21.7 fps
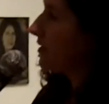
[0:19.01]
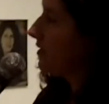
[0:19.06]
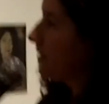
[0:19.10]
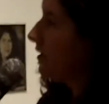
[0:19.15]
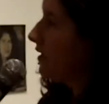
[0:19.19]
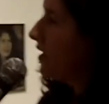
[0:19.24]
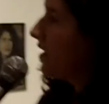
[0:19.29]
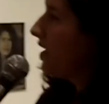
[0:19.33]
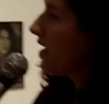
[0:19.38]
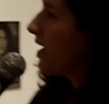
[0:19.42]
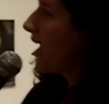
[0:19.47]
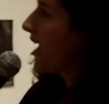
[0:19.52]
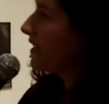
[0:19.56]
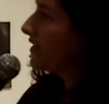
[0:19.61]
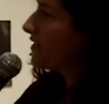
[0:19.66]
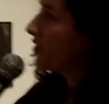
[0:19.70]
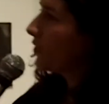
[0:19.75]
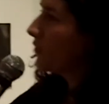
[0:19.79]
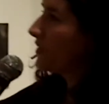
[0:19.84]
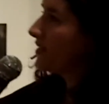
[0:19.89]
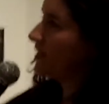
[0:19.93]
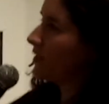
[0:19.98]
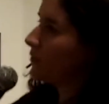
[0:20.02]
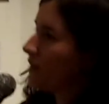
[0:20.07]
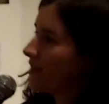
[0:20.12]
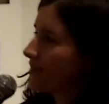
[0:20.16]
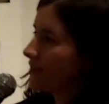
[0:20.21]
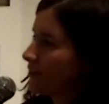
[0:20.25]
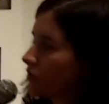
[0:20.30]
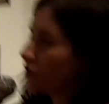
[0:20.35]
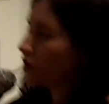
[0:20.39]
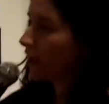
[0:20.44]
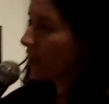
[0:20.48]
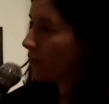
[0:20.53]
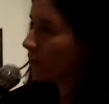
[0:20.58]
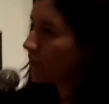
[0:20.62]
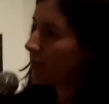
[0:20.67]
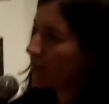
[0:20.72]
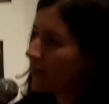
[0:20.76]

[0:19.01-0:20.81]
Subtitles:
so in some ways I'm trying